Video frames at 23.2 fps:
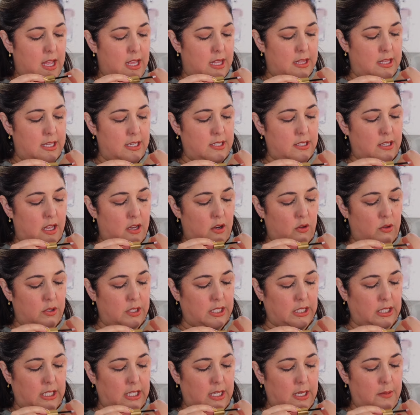this not only
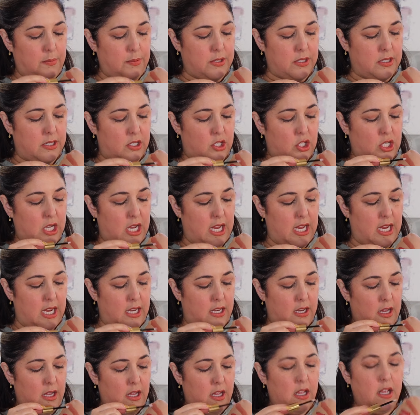keeps the shade